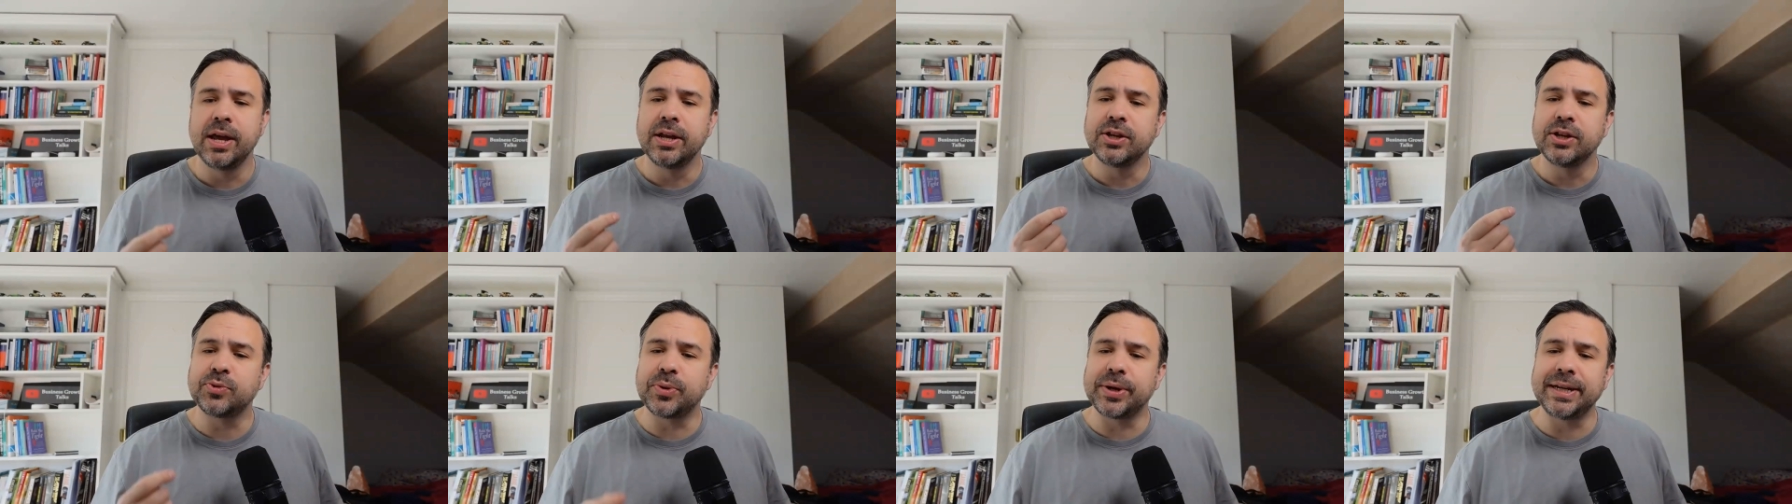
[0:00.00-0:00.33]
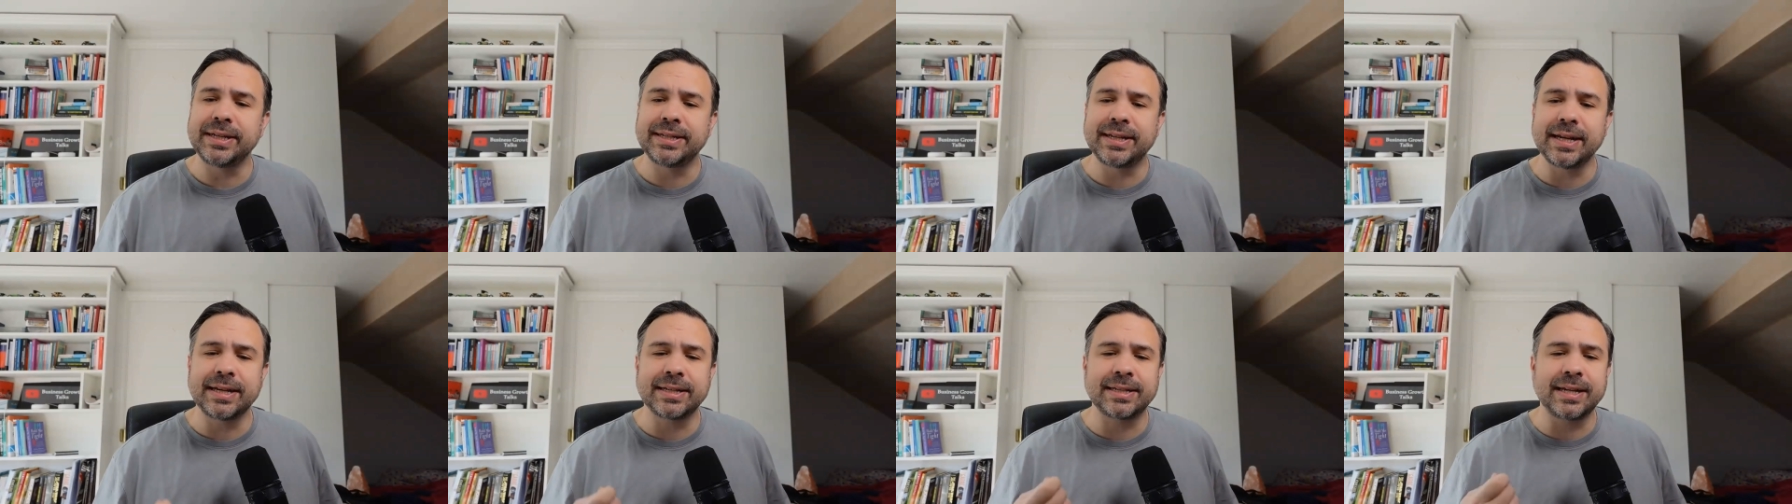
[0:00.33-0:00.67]
twenty
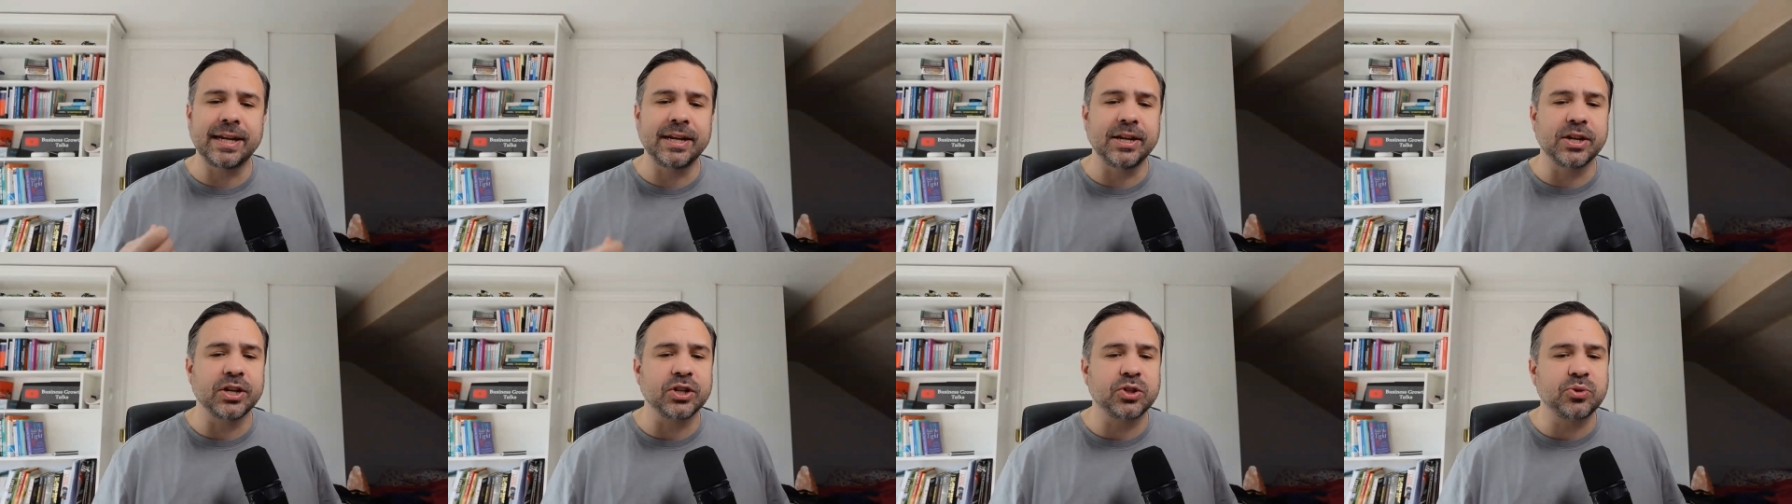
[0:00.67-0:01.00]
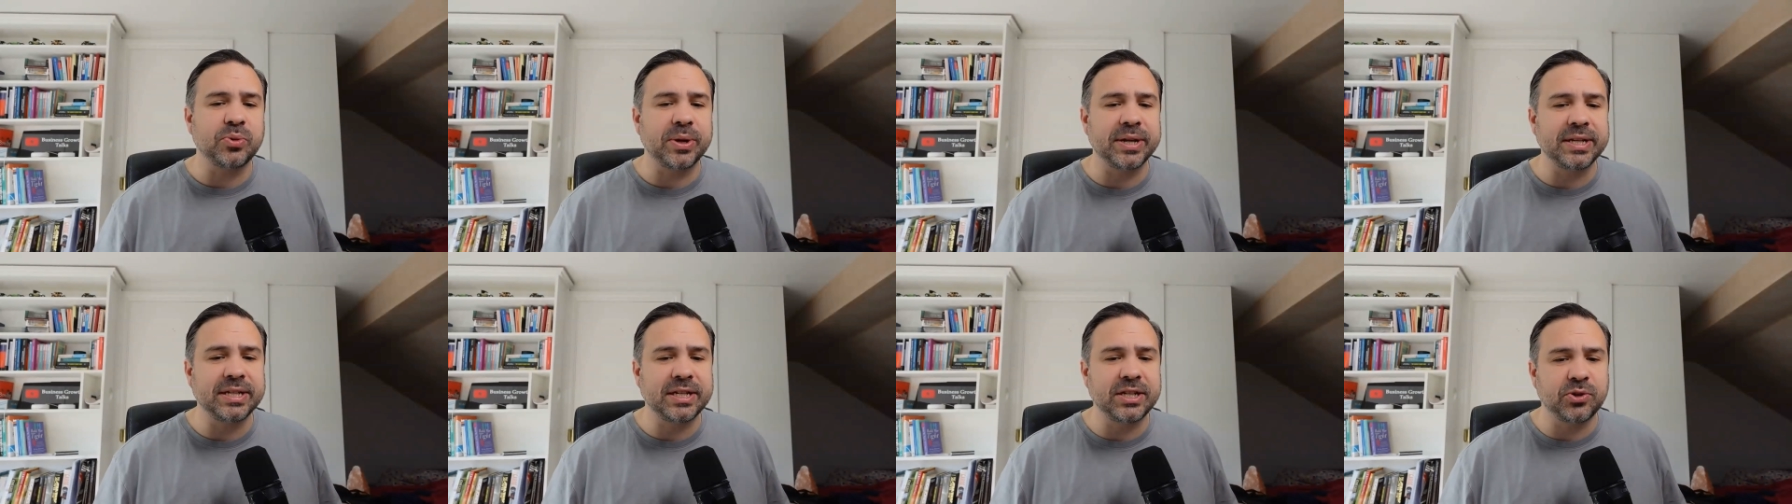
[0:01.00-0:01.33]
sixteen and
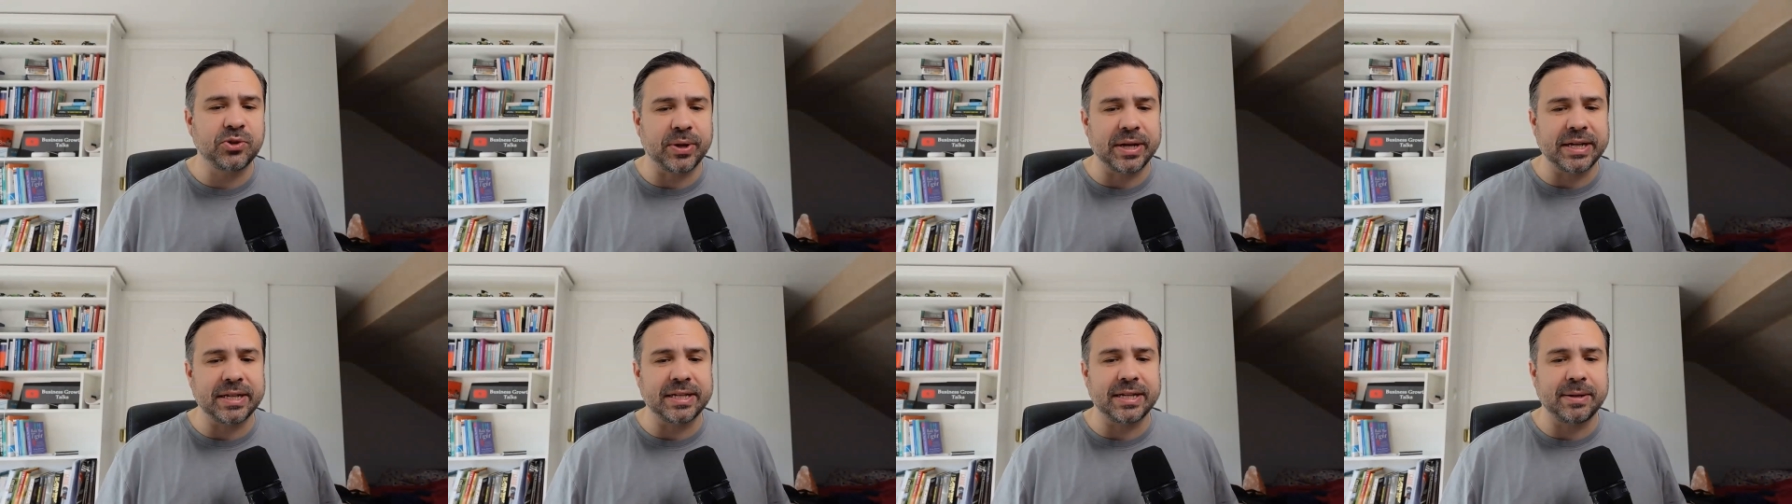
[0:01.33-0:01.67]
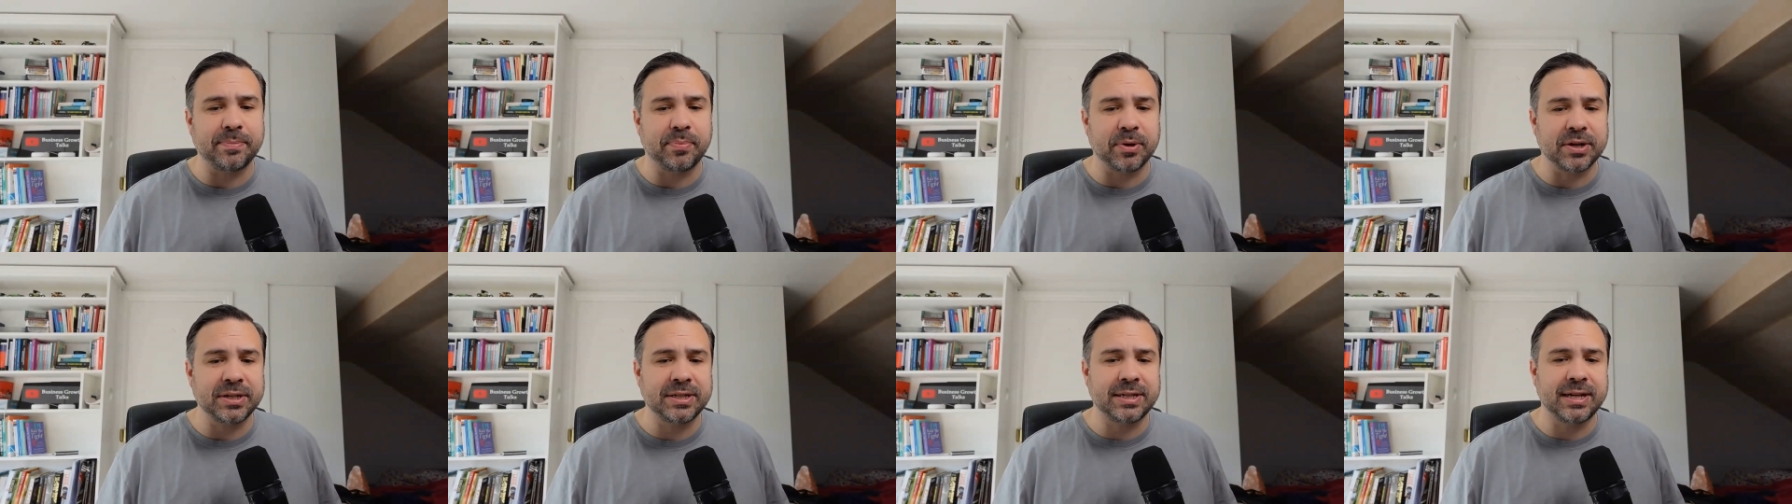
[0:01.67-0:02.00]
twenty twenty
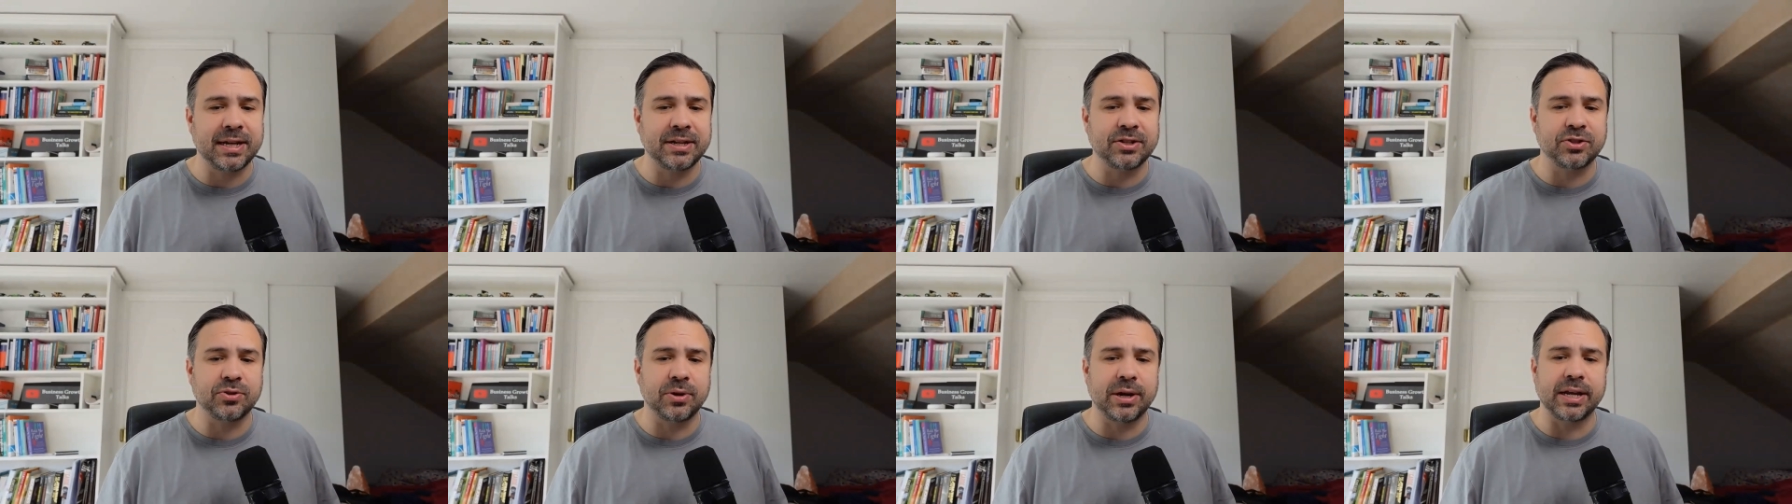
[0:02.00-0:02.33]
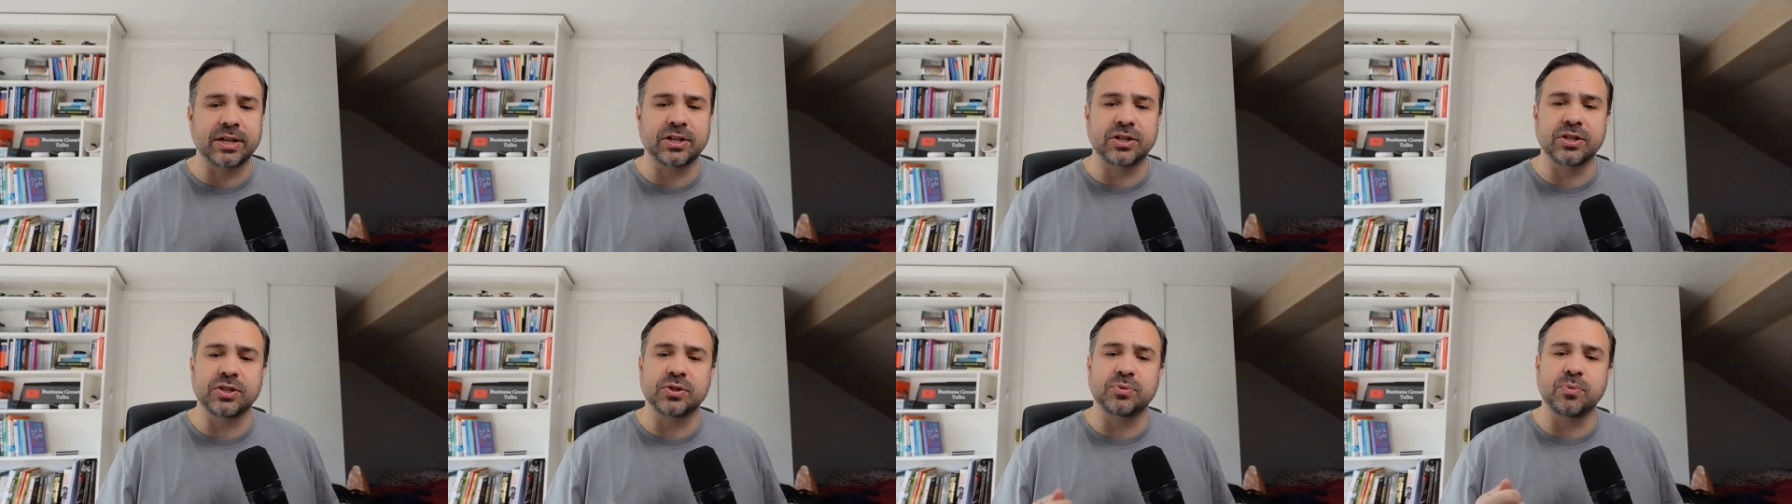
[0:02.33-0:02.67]
presidential
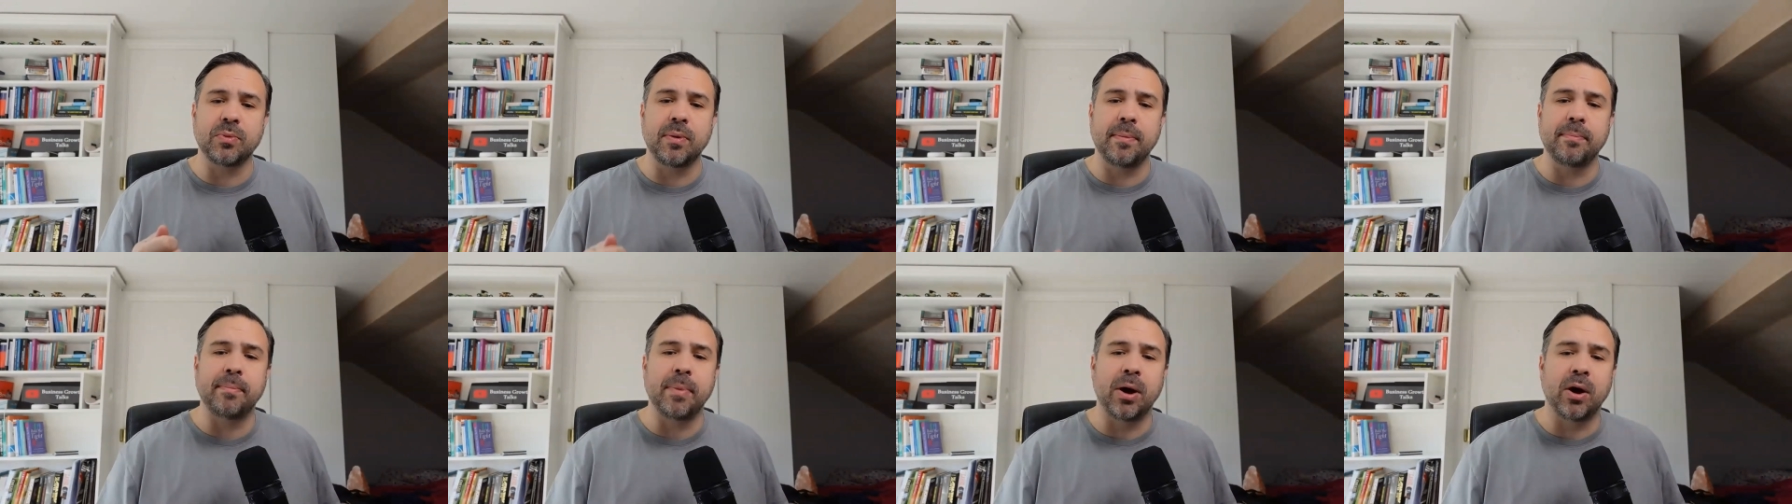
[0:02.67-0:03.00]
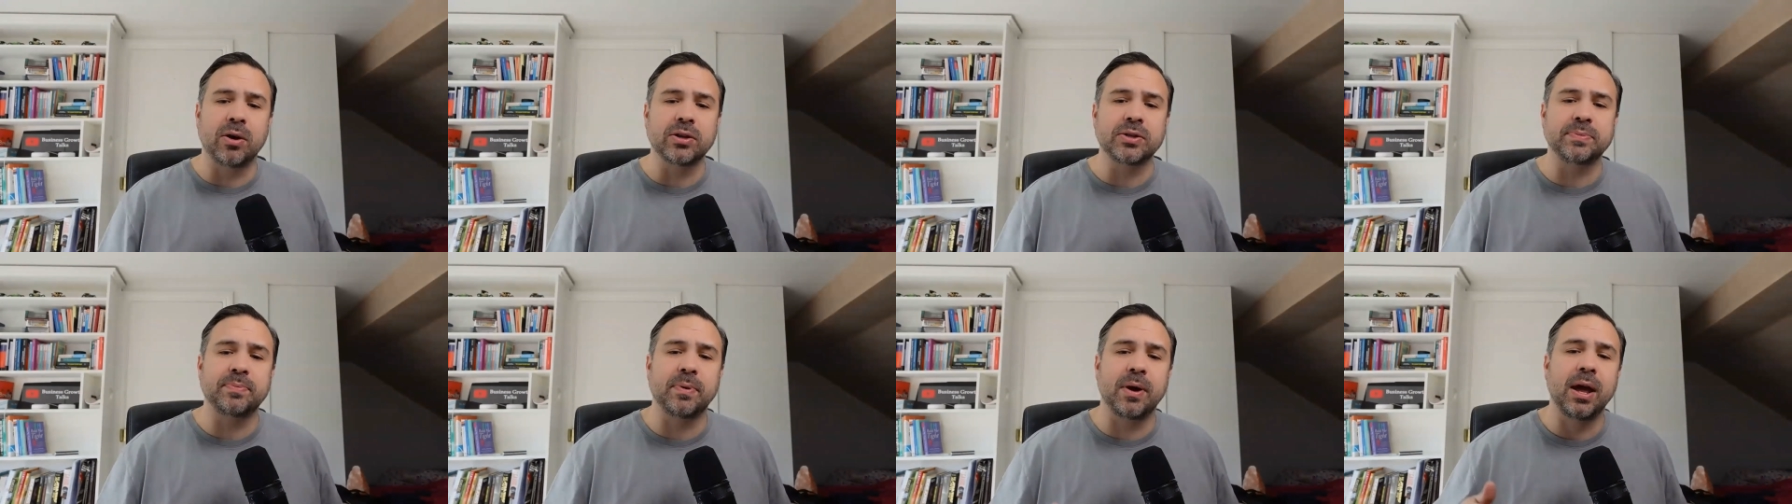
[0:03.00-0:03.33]
elections were
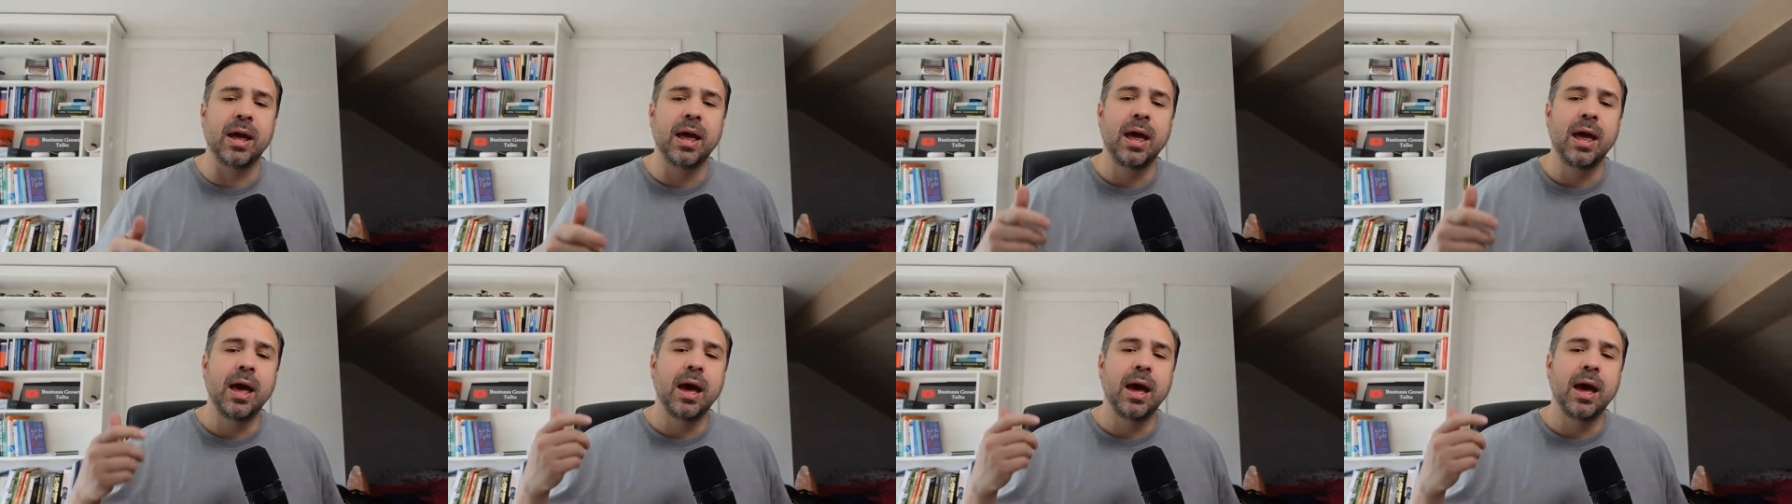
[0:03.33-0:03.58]
marked by